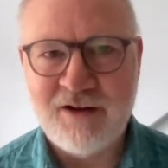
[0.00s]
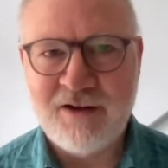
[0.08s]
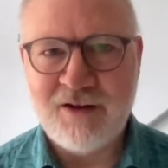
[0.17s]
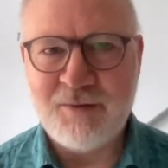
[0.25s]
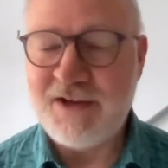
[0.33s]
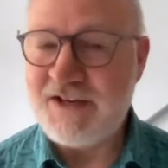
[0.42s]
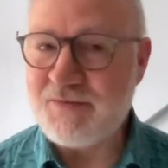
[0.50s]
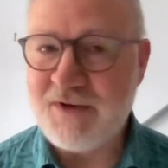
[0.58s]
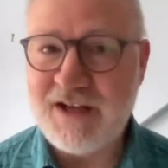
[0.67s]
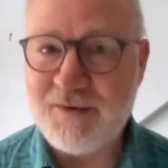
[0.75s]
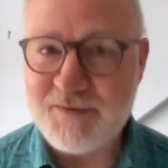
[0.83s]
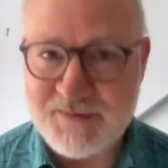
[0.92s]
the place
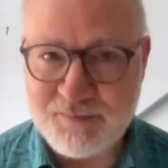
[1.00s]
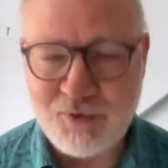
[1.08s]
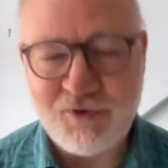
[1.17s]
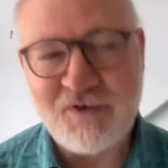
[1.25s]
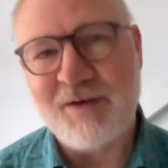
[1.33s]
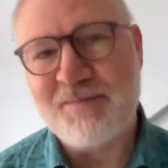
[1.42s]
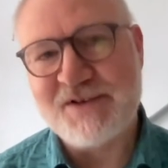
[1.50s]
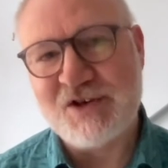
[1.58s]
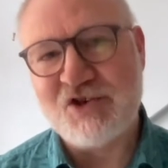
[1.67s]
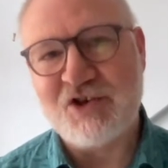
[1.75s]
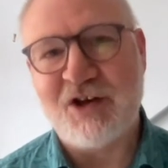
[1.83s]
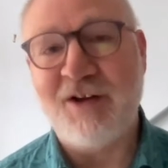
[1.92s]
where he was brought up as
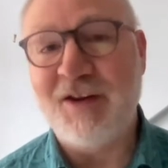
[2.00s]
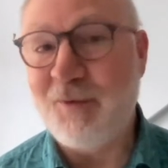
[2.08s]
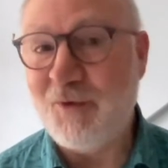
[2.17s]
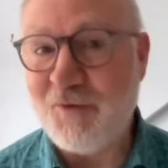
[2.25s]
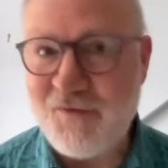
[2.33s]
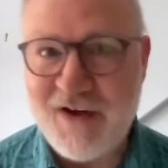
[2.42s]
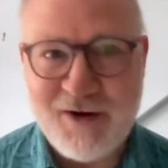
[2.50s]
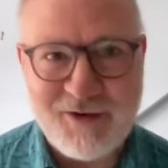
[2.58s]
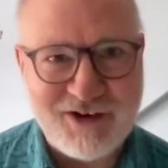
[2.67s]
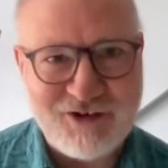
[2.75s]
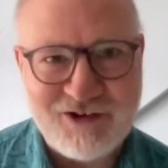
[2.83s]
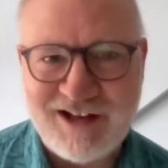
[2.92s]
a child. It was
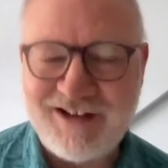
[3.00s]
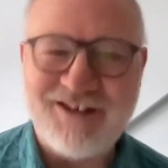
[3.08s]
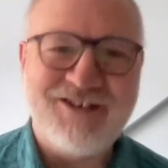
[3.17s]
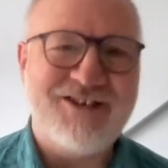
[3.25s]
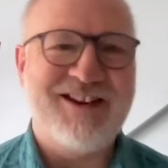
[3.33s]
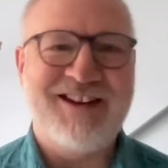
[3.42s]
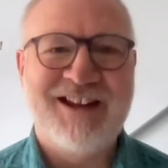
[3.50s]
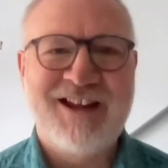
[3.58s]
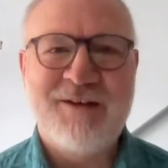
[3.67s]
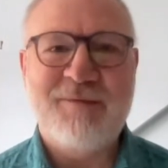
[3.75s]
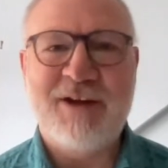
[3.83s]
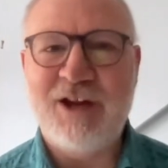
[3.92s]
very challenging.
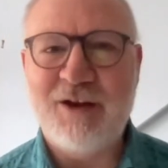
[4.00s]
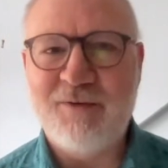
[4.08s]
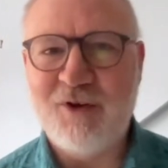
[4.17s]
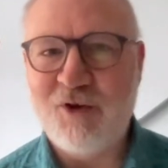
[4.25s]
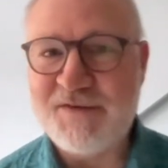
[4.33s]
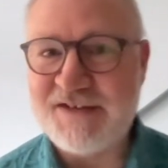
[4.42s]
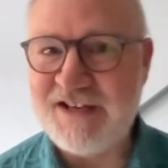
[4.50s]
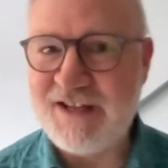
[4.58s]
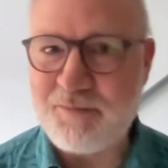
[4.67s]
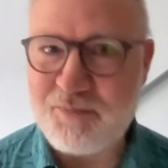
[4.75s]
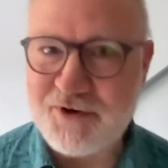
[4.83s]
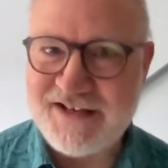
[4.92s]
If any of you have seen
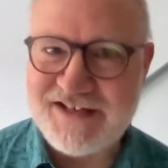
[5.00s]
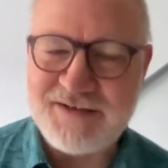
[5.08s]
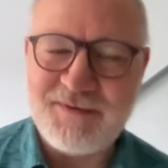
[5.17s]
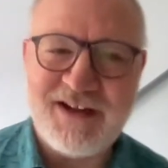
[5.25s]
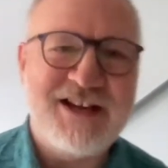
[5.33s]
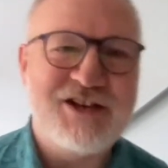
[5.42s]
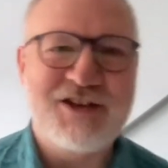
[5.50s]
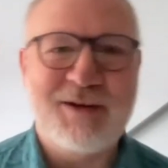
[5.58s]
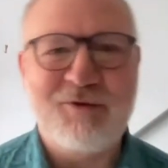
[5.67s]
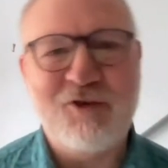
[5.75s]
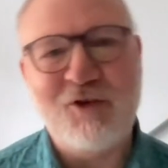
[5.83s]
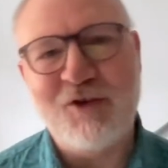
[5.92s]
The Prince of
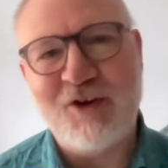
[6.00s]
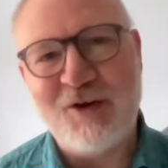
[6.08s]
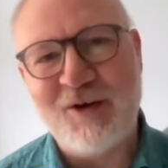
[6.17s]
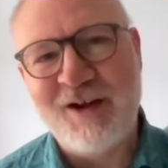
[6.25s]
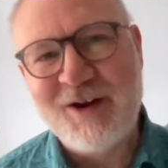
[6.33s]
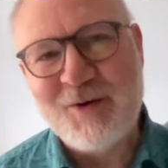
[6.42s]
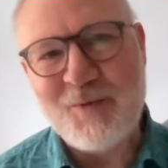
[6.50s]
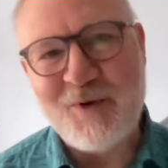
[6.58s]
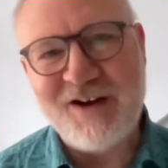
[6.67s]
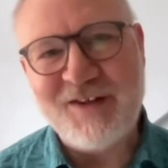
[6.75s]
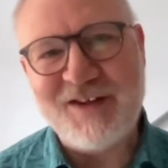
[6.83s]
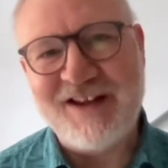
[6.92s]
Egypt, you'll know
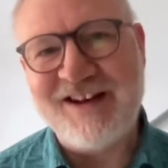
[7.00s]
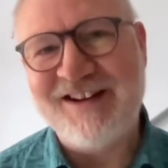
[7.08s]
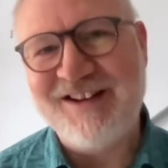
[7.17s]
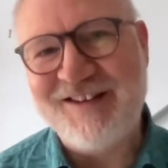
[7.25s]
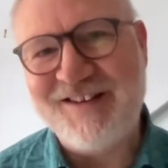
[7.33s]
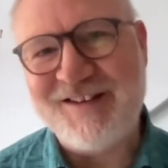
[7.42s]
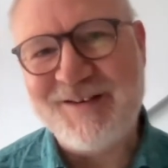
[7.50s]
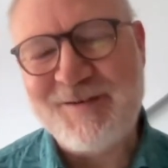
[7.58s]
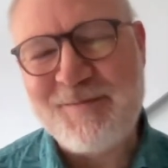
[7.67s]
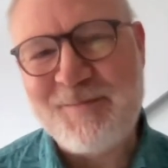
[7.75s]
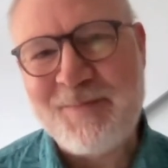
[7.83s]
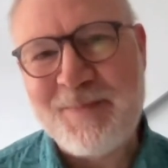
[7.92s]
why that is.
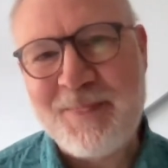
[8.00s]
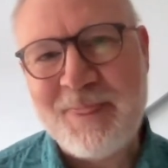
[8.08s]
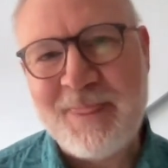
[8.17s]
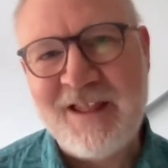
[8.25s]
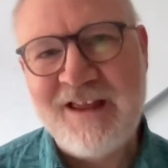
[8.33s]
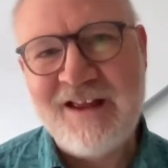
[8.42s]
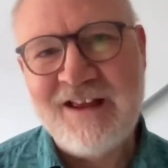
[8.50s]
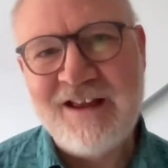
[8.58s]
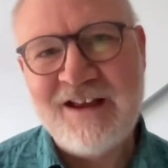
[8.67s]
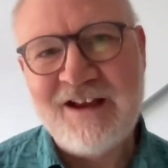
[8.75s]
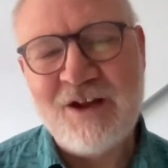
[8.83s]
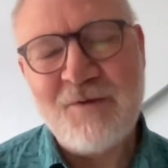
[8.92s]

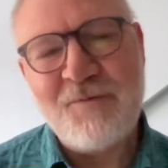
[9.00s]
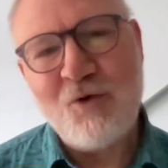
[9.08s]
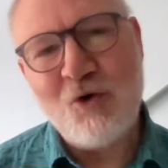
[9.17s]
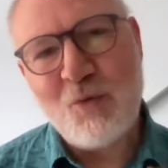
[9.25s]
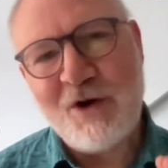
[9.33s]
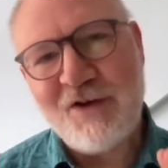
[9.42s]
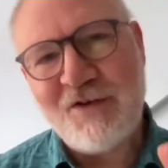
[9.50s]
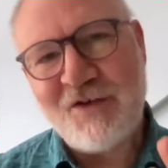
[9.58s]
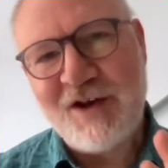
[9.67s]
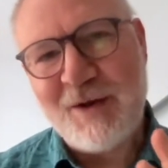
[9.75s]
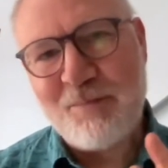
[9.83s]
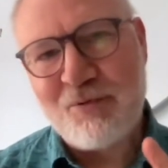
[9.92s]
And the four words
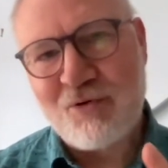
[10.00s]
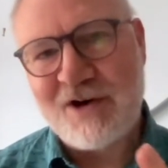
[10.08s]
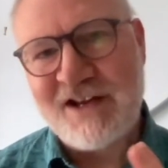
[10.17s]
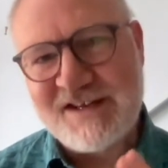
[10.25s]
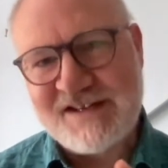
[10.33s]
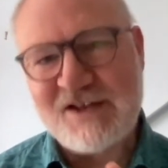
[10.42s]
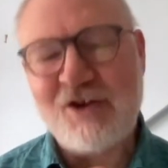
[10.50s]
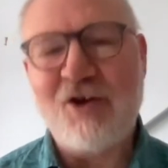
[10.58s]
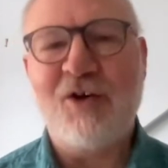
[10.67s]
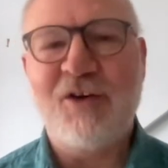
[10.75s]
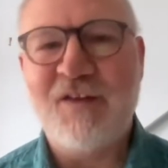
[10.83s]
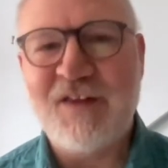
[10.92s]
that he prays to
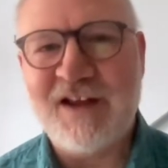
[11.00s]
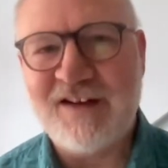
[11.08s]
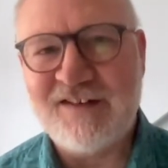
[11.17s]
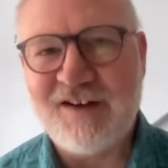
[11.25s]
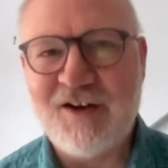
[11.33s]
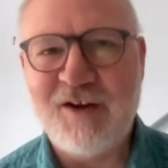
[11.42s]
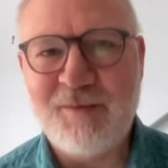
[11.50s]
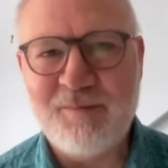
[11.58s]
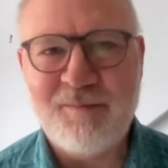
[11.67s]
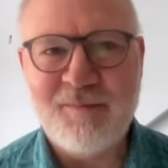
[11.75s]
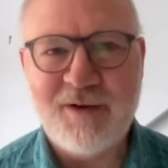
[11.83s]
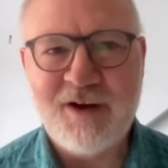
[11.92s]
God at that
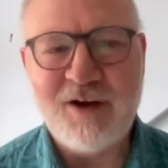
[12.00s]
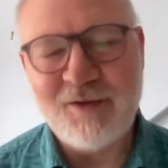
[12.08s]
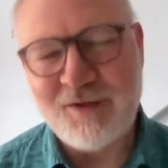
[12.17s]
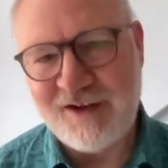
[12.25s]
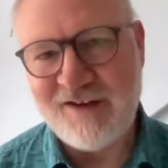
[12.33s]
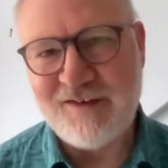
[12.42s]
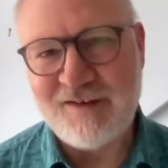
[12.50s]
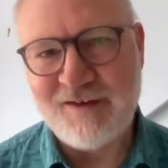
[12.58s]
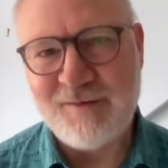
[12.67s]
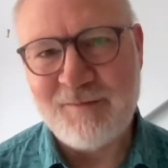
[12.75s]
time are these: